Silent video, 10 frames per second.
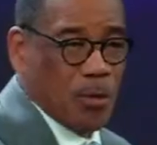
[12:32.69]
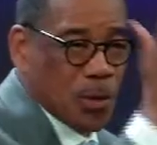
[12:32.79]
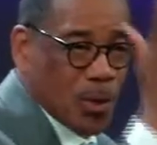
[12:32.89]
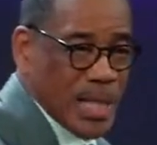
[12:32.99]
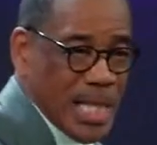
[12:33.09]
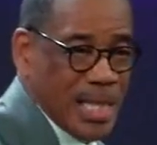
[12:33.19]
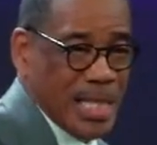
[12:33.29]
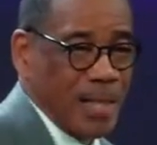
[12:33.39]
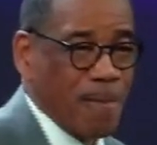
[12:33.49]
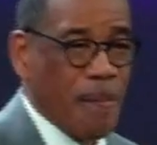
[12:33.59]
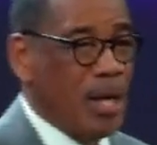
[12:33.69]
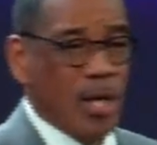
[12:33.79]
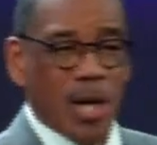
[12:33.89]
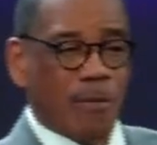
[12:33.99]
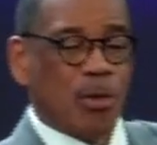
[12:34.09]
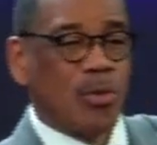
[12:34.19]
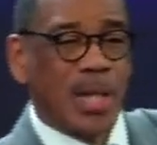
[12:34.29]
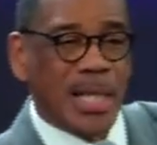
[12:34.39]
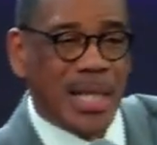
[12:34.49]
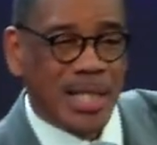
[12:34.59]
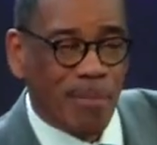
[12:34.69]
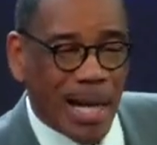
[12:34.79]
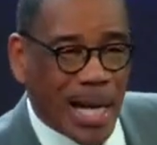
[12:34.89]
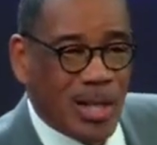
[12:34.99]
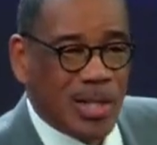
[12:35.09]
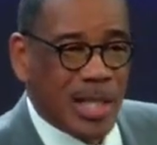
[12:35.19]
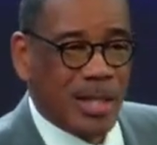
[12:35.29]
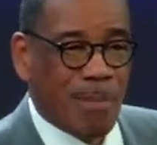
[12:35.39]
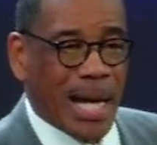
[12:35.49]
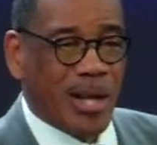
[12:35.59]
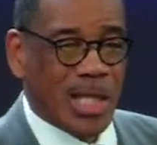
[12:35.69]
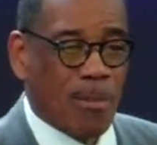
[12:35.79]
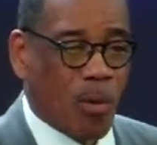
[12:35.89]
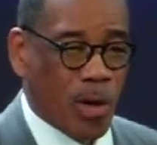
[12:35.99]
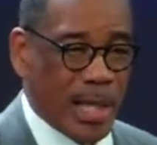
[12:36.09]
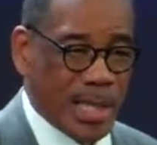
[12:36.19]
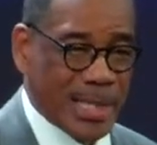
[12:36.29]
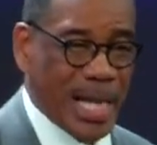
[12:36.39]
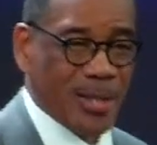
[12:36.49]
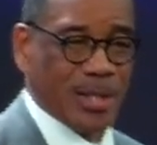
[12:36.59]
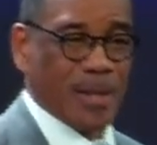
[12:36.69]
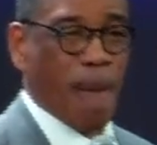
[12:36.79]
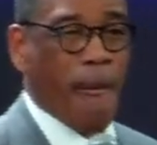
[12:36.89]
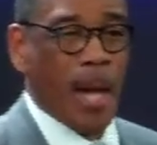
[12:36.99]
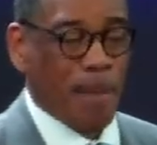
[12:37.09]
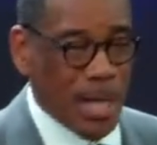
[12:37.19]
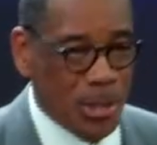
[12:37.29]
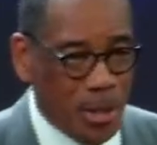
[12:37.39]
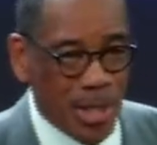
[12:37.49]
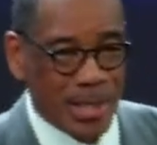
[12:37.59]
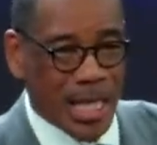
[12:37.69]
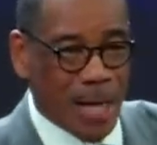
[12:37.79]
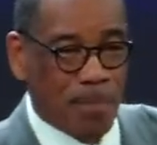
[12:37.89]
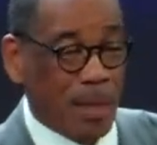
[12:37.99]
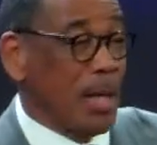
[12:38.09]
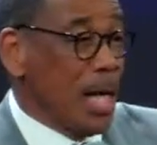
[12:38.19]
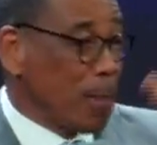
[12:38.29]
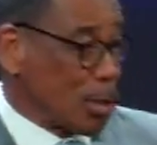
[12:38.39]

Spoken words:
you from doing anything. I have to do nothing else in my house. This is my house. I'm going to work in this house and make sure it's kept up. But